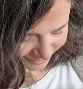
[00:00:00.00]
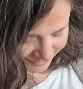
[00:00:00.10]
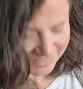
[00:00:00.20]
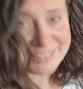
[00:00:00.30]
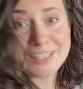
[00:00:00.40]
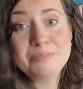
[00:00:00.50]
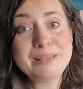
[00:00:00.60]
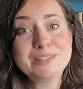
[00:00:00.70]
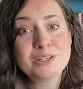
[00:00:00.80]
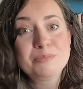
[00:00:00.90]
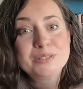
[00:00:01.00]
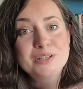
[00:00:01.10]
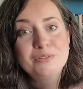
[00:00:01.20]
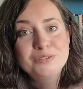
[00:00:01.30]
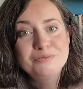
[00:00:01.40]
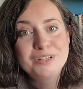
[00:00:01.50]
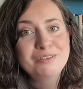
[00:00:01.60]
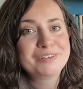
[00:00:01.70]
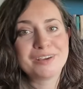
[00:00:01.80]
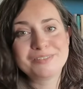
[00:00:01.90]
It's going to be super soft and
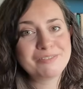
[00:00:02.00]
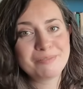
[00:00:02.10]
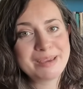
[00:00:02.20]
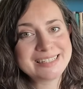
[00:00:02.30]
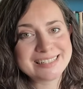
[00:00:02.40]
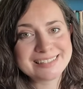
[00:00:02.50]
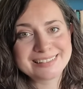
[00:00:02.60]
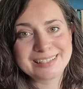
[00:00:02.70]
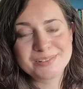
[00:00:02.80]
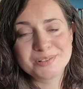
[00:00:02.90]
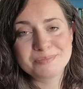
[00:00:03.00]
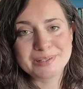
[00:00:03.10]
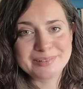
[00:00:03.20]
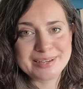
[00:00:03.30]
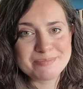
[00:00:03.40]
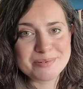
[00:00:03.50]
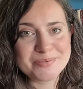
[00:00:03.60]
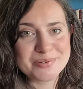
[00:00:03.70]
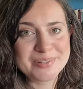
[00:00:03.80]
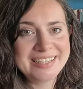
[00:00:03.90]
fluffy. I've never made anything in all mohair
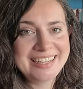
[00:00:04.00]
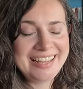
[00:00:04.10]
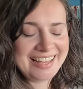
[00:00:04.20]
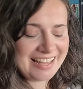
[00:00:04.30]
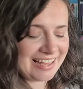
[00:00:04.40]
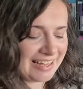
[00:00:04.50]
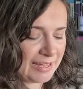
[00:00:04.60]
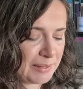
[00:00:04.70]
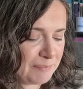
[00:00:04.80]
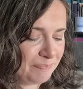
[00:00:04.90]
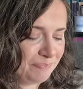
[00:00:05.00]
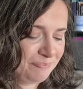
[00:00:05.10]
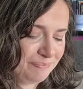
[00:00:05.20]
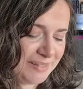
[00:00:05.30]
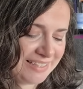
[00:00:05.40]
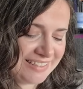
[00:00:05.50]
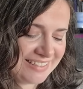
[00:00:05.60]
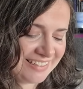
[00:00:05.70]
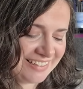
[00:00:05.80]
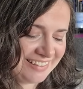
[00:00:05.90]
before. But
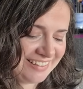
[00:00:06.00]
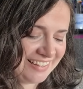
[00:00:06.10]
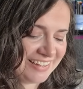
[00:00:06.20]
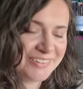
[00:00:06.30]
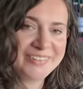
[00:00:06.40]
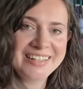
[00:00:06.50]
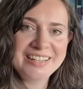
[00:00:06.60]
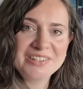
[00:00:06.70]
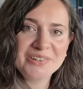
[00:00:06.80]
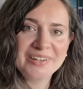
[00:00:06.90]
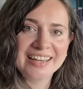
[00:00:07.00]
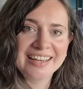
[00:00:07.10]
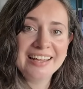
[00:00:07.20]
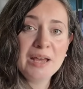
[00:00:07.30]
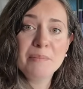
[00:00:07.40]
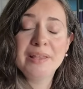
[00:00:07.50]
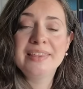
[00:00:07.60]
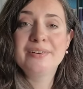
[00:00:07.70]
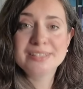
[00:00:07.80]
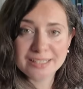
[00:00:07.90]
yeah, really enjoying it. But
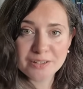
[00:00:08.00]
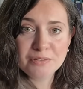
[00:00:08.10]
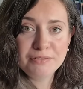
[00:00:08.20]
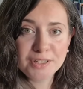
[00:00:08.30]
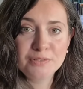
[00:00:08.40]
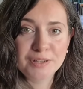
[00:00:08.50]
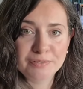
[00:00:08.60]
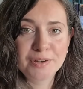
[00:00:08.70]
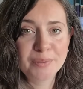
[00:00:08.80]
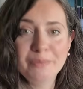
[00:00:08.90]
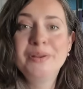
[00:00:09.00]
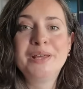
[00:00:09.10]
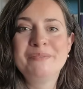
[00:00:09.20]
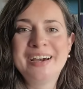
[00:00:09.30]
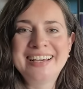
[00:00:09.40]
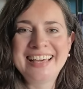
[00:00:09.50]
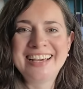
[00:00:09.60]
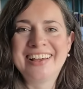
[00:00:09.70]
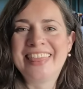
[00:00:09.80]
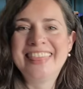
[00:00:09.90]
there is a lot of floof everywhere when I'm
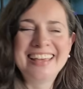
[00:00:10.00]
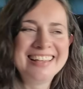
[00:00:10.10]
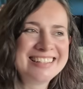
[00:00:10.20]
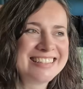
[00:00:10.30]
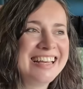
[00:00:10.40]
working on this.